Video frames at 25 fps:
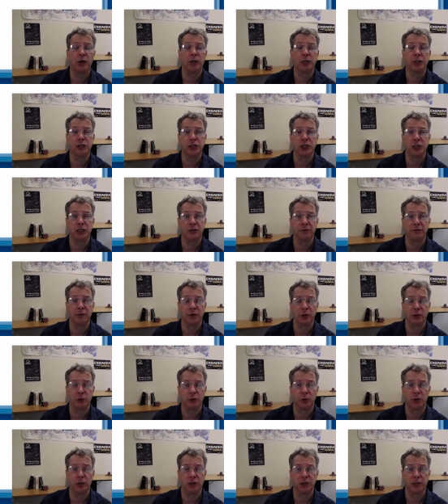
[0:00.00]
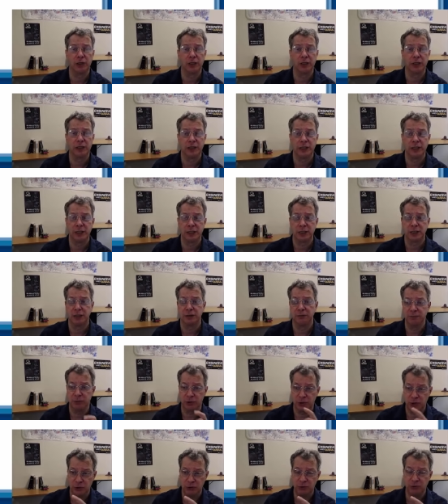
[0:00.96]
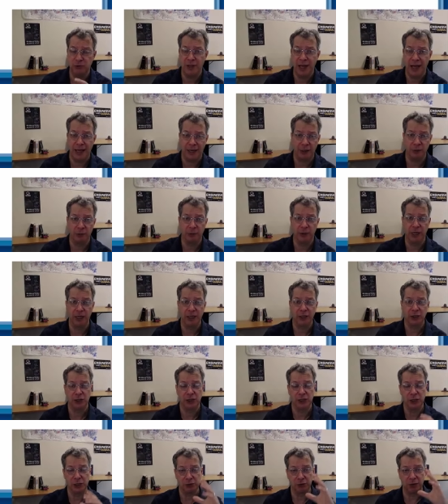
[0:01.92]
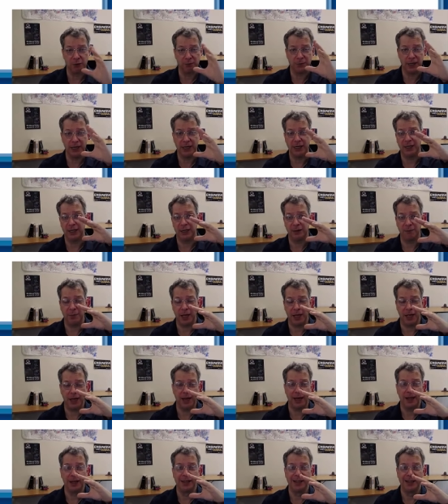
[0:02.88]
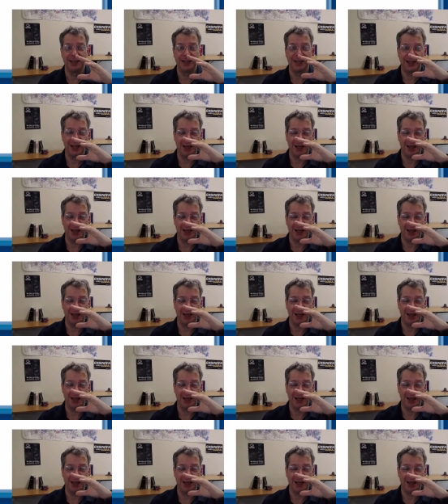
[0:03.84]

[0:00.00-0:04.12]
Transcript: origin of the coordinate system to that location. So I'm taking my